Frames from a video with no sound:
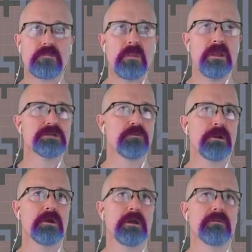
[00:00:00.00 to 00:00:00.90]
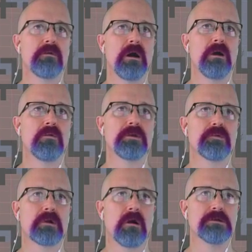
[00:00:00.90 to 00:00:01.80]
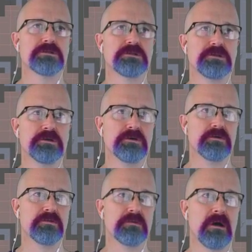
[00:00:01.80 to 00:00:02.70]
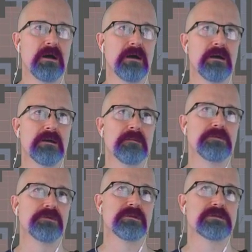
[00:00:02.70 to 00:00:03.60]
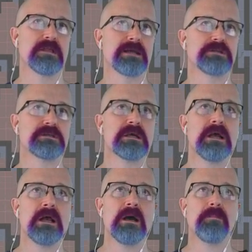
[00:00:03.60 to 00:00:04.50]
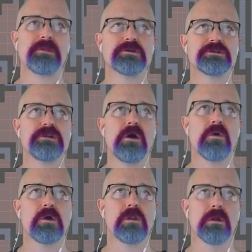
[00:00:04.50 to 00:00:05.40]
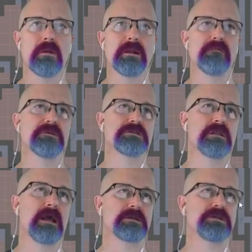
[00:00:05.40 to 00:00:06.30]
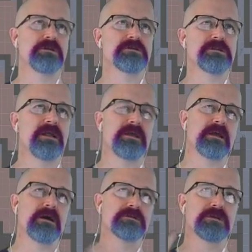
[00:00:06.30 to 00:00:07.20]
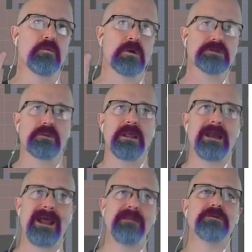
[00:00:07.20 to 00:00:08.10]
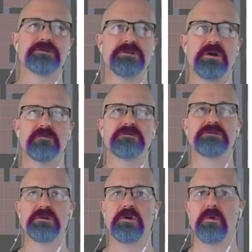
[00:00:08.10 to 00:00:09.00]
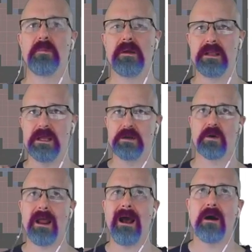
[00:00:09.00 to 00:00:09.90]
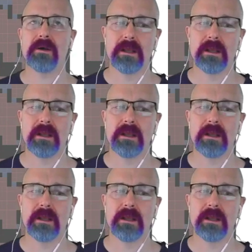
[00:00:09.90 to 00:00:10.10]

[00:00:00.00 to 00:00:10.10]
It's pretty good with regards to doing the selection. But there's no clearing of the selection. There's nothing else that works with that. And there's no zoom in or out.